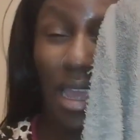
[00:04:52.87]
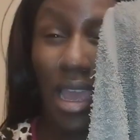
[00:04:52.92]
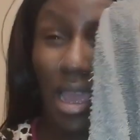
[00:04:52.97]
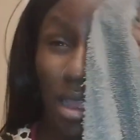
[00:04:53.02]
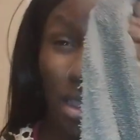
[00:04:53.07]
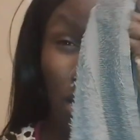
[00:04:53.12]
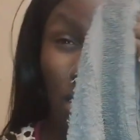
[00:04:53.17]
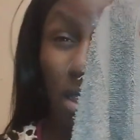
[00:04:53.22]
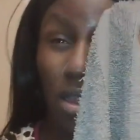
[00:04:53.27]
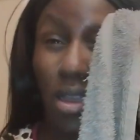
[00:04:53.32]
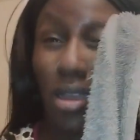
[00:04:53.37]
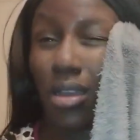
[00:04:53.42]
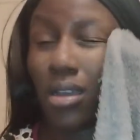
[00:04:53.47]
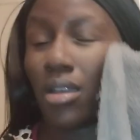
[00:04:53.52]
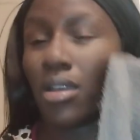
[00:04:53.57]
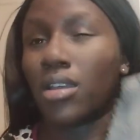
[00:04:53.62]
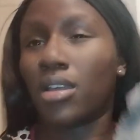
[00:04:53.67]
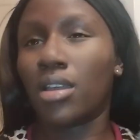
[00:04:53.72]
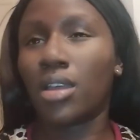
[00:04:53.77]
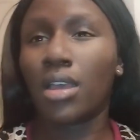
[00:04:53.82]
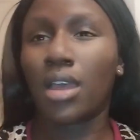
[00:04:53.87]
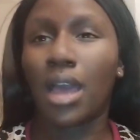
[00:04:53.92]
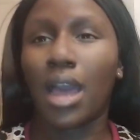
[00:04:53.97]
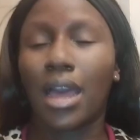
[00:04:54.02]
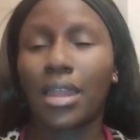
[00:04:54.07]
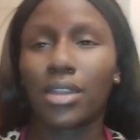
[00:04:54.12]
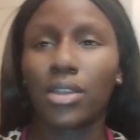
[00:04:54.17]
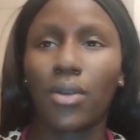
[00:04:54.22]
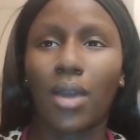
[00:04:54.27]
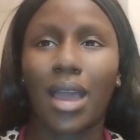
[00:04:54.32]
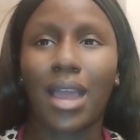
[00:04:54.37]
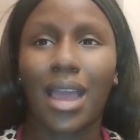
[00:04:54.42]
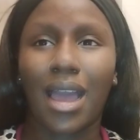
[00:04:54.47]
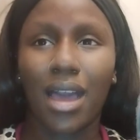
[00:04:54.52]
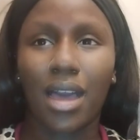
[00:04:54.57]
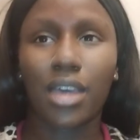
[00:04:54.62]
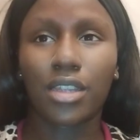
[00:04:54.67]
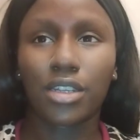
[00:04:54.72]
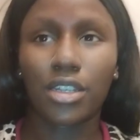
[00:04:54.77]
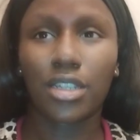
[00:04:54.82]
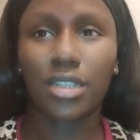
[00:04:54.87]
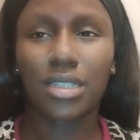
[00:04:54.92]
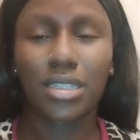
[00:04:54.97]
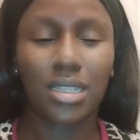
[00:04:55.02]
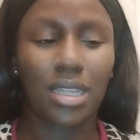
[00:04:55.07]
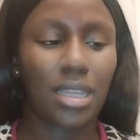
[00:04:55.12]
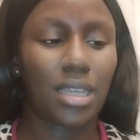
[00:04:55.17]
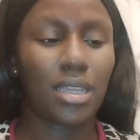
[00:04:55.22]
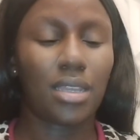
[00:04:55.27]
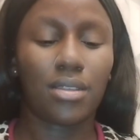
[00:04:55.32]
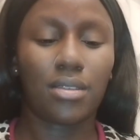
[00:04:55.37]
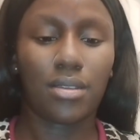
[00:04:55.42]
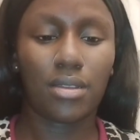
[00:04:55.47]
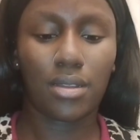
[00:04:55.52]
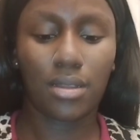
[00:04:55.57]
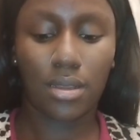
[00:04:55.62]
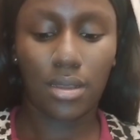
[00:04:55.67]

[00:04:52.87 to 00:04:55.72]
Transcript: alcohol, I know I got under the skin.